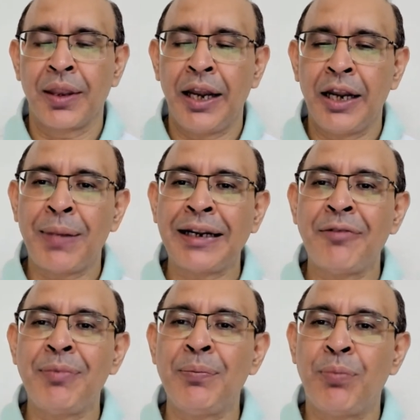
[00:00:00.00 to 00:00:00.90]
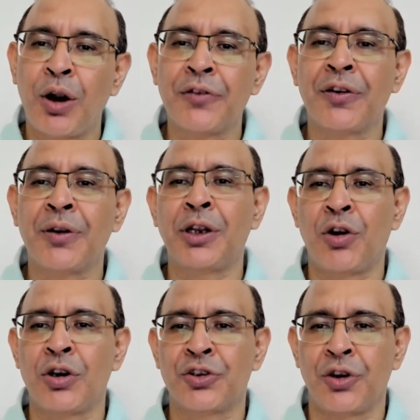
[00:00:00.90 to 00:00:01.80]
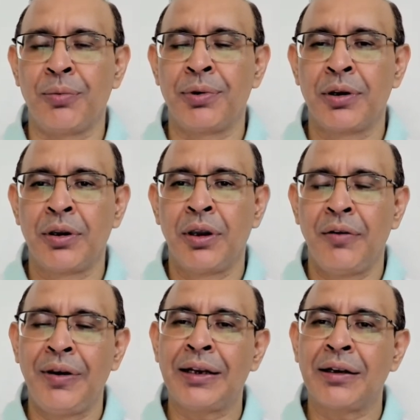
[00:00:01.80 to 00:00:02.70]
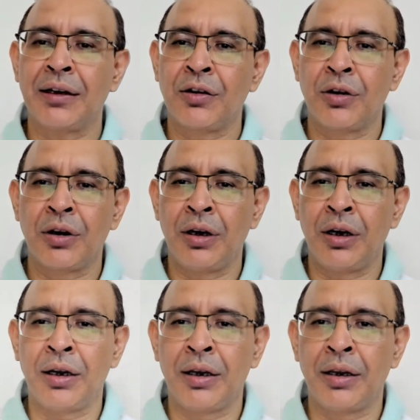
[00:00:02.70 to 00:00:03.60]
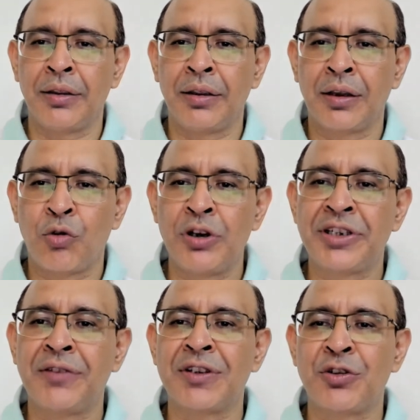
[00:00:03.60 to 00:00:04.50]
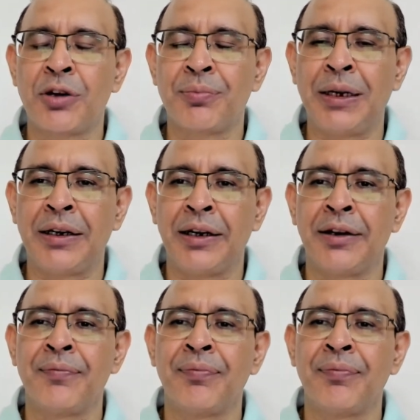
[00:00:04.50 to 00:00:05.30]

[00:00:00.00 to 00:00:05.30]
It might have been bought from the wrong shop where cold chain was not maintained.